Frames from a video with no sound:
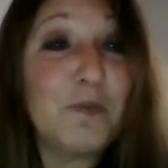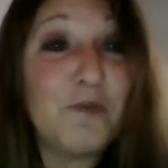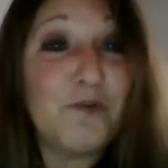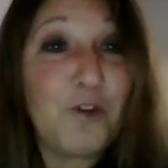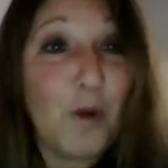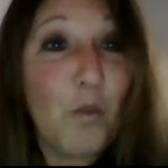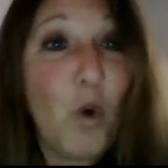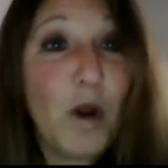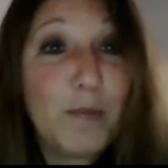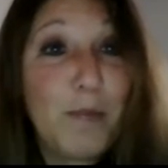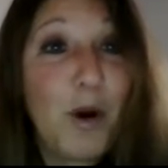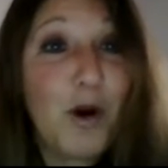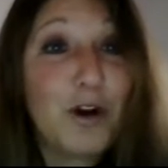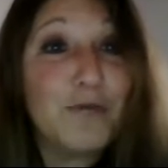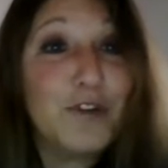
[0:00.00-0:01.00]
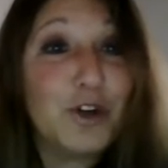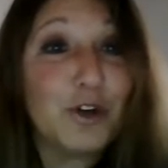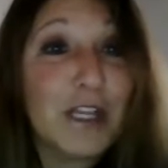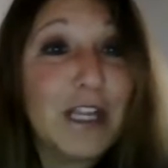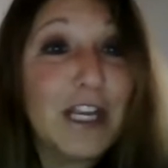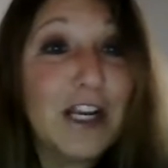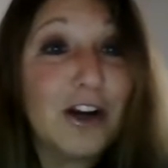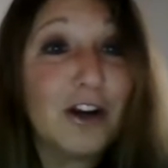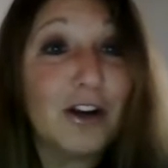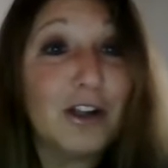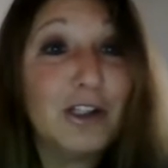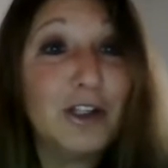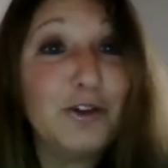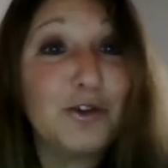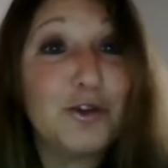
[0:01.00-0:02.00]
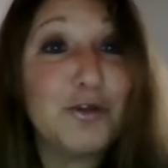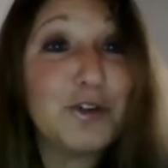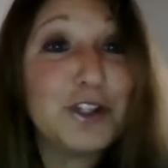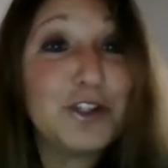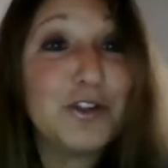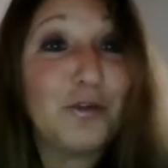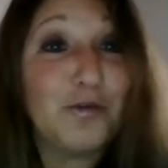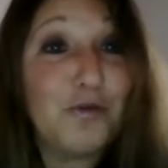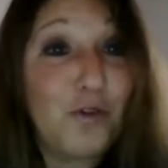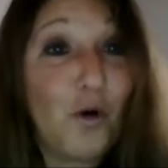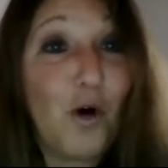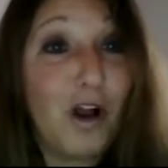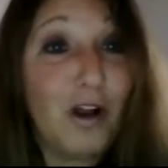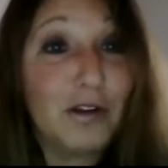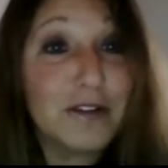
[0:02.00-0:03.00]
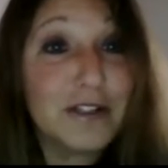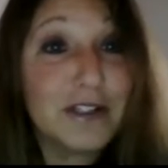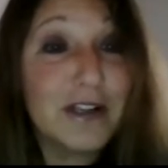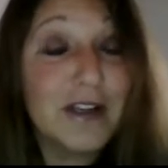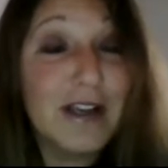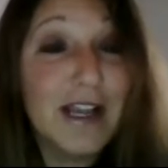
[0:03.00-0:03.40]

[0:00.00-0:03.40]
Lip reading: from one part of your ear, a little crystal falls